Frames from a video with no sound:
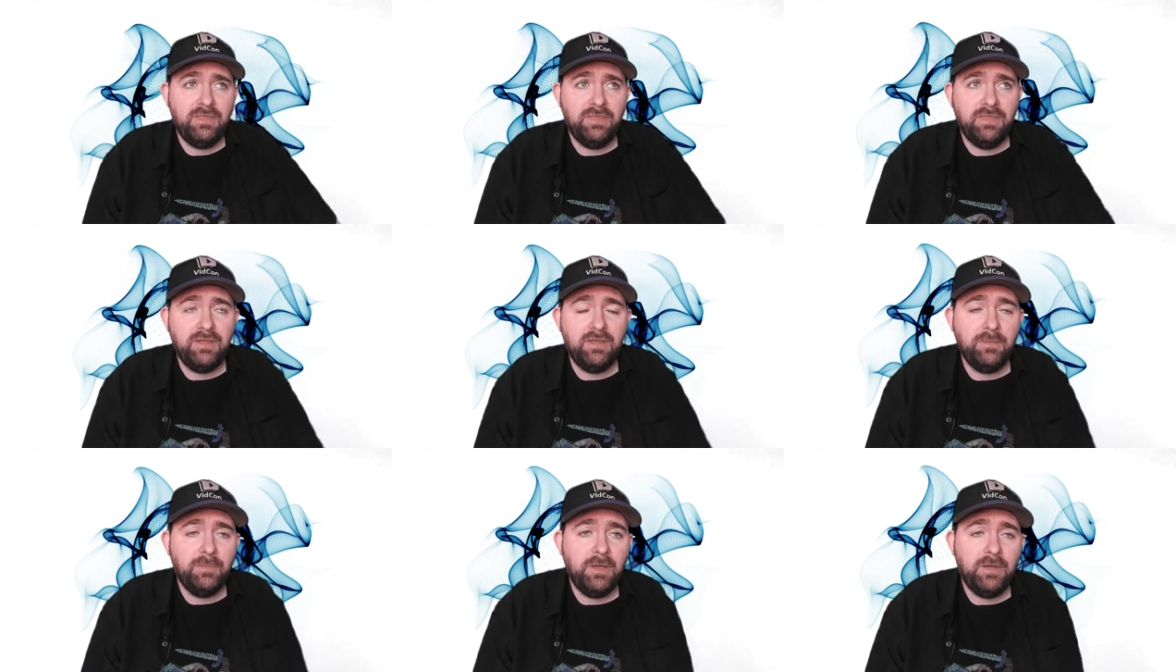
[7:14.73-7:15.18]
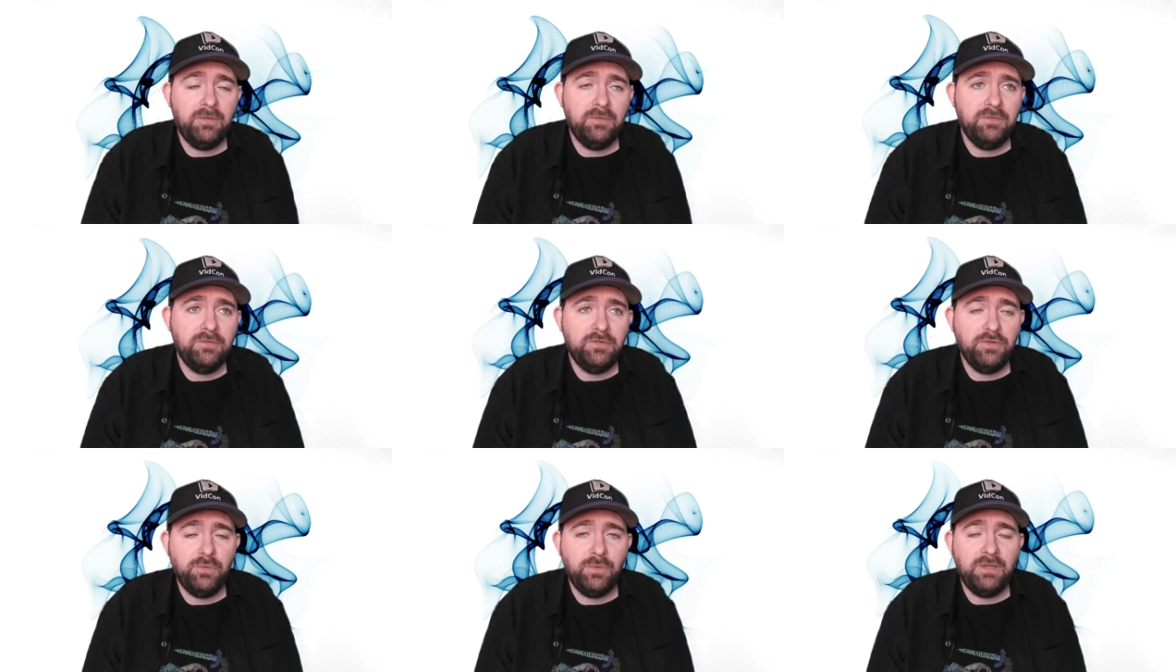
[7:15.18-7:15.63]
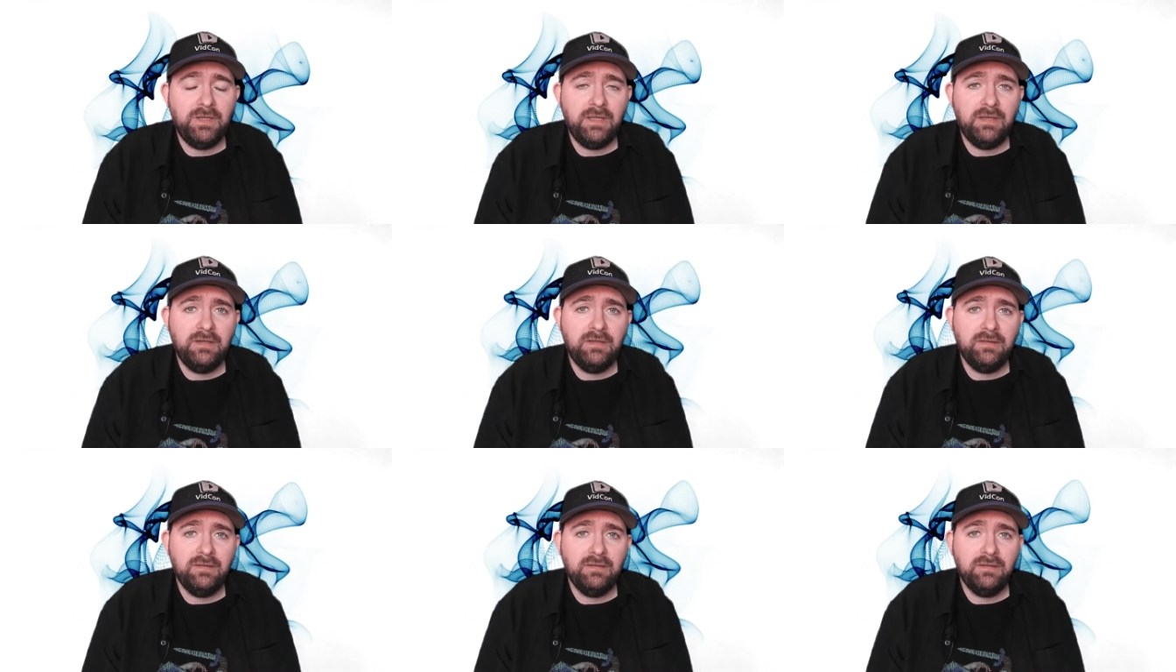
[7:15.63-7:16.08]
think about doing
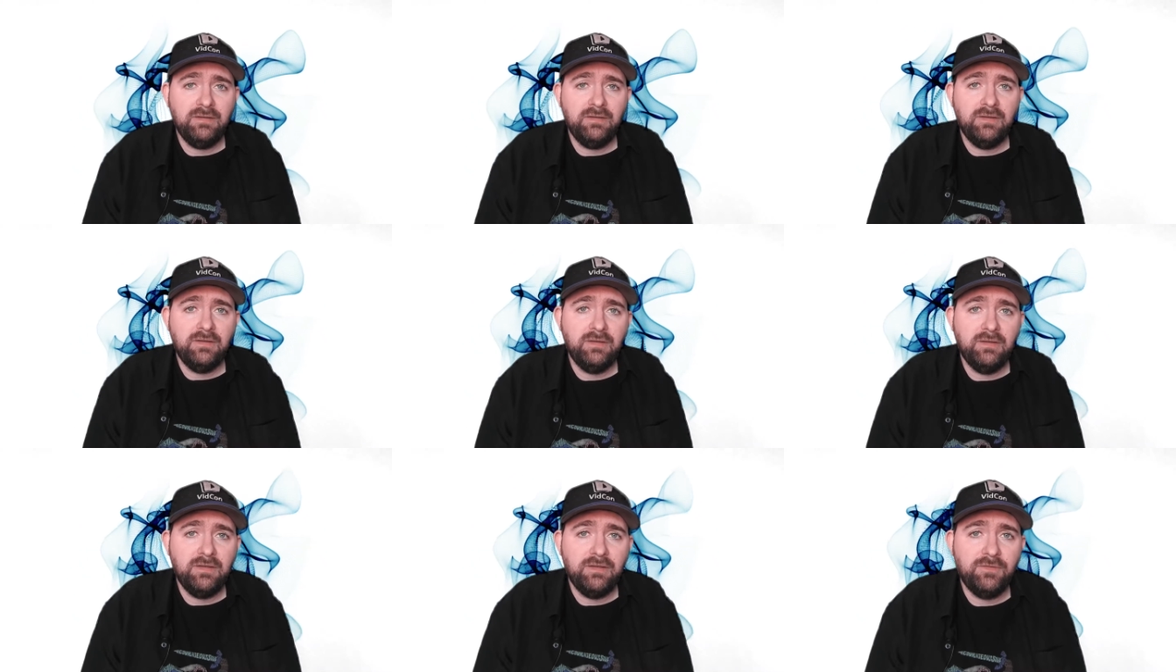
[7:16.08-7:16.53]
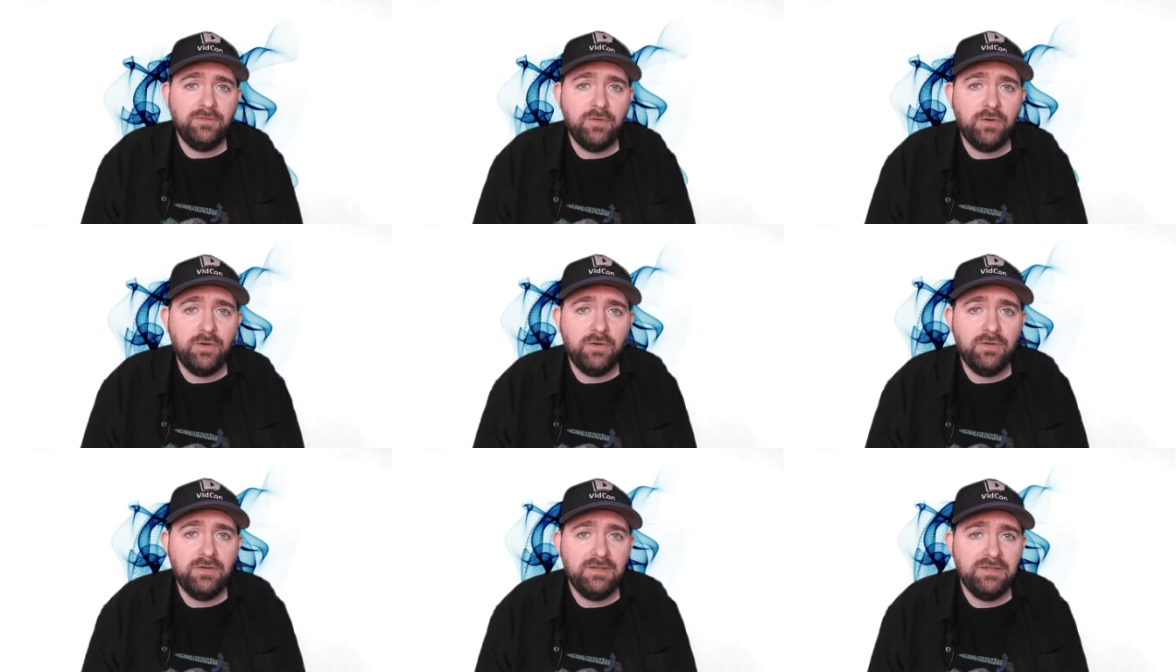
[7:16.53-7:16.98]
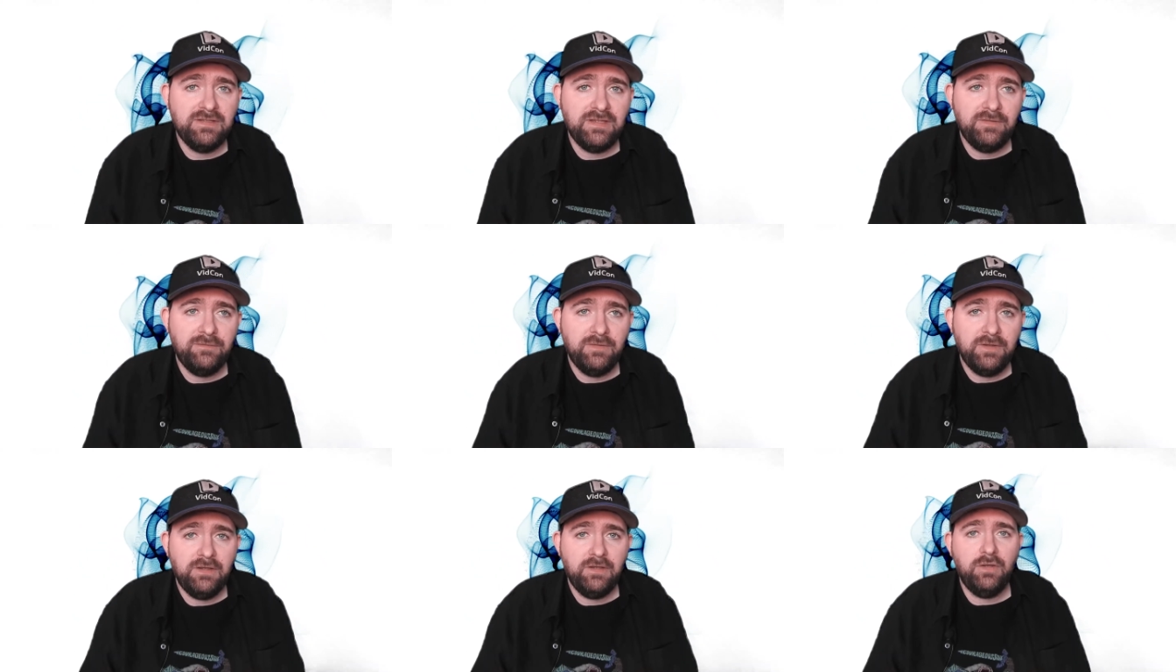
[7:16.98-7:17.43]
anything as far as a
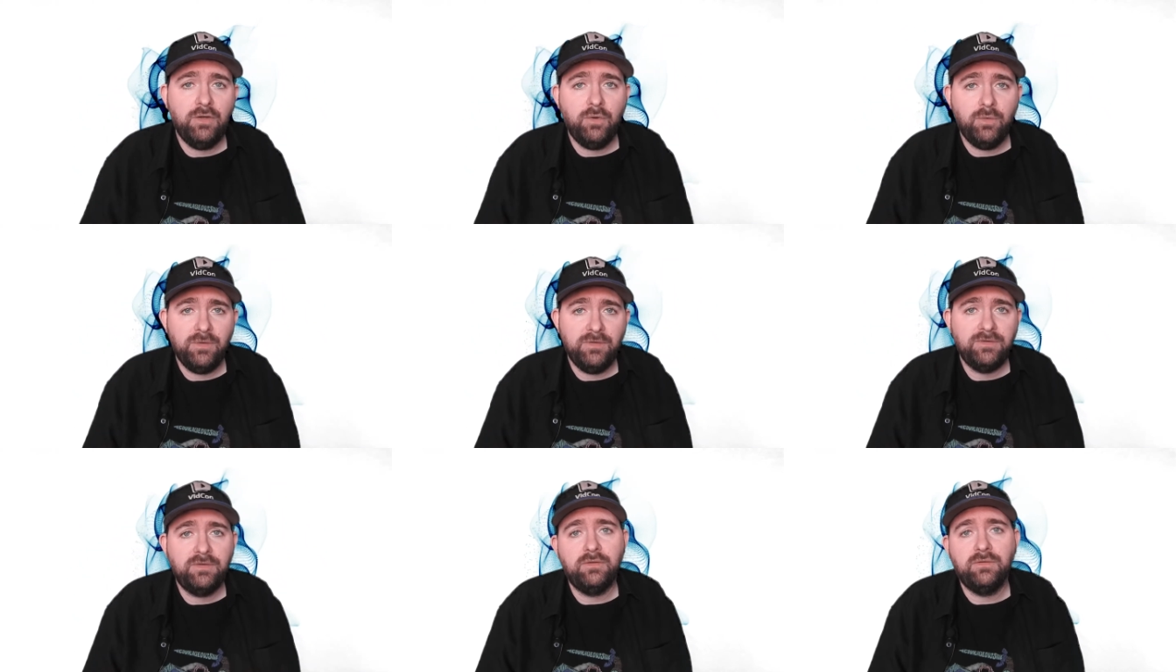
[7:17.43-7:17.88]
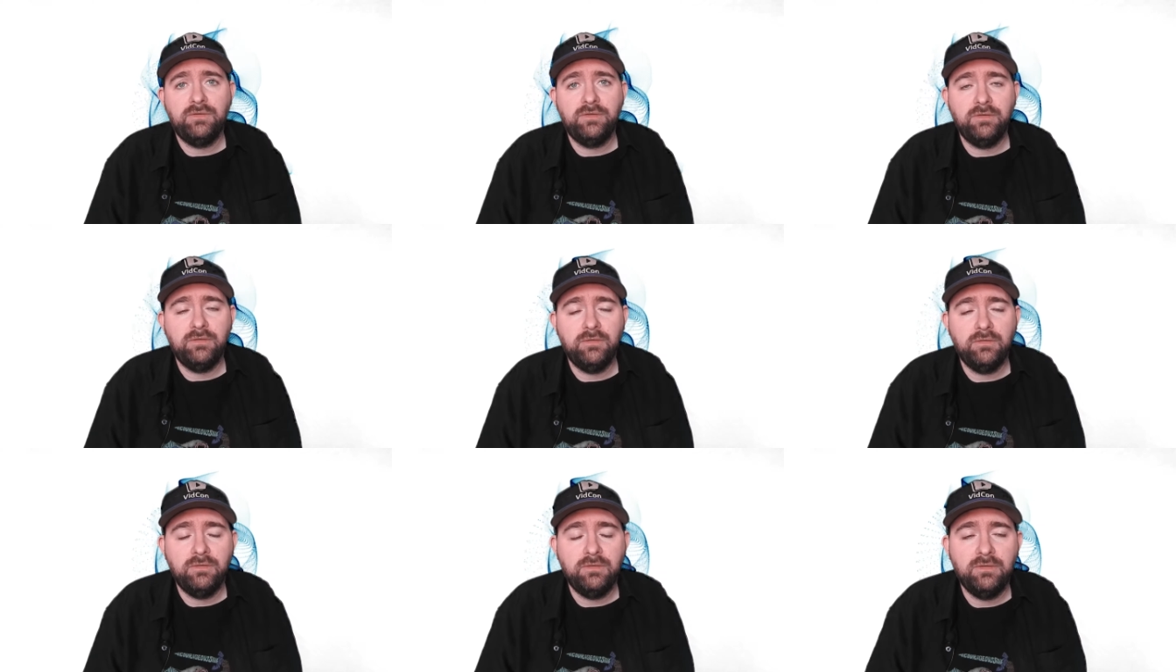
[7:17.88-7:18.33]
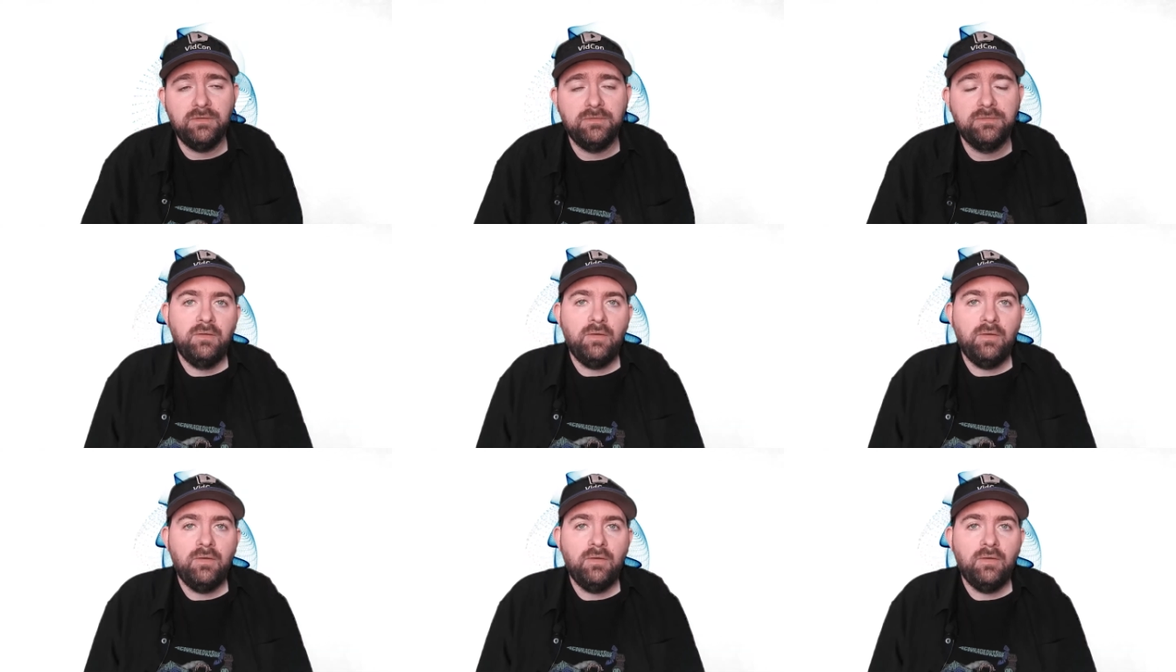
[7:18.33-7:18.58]
video is concerned.